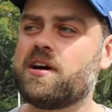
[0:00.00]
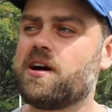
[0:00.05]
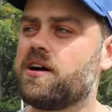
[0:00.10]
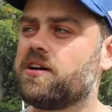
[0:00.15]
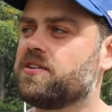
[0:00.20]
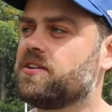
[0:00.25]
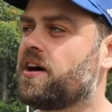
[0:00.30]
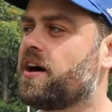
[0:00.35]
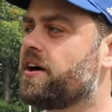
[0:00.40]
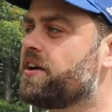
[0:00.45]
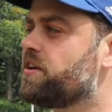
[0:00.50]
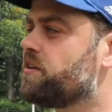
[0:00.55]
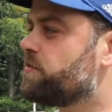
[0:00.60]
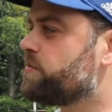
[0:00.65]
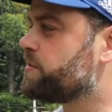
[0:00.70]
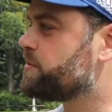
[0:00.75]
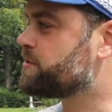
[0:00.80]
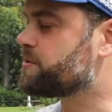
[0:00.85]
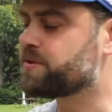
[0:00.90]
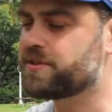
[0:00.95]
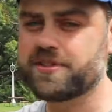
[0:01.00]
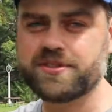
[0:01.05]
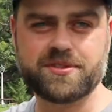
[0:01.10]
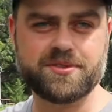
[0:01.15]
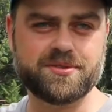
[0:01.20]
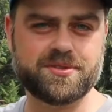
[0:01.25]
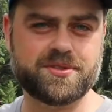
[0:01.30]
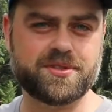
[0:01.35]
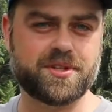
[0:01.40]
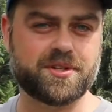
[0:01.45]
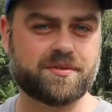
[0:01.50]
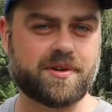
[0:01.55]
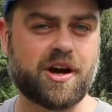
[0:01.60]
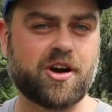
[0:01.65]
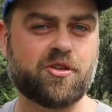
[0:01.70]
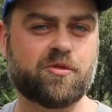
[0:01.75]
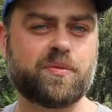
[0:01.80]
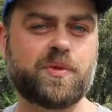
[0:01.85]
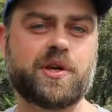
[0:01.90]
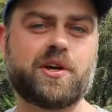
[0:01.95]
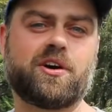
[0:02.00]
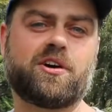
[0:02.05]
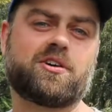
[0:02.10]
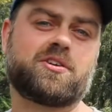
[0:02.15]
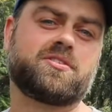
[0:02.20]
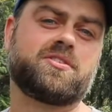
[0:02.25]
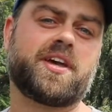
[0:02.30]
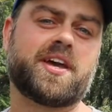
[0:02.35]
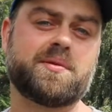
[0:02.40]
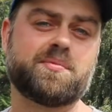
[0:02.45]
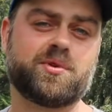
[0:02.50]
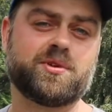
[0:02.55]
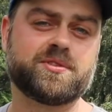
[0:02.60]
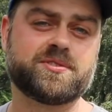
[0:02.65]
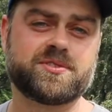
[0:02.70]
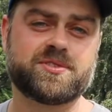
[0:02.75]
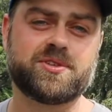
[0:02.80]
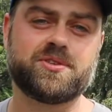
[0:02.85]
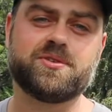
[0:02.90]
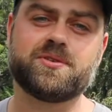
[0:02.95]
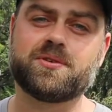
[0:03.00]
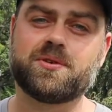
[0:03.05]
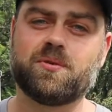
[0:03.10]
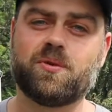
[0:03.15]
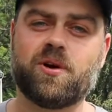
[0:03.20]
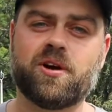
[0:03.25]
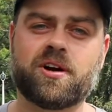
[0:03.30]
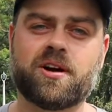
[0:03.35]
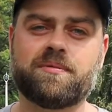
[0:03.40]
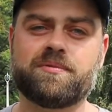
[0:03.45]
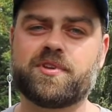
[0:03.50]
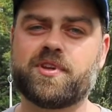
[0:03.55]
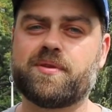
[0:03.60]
A lot of the trees you see around me are labeled so you can walk up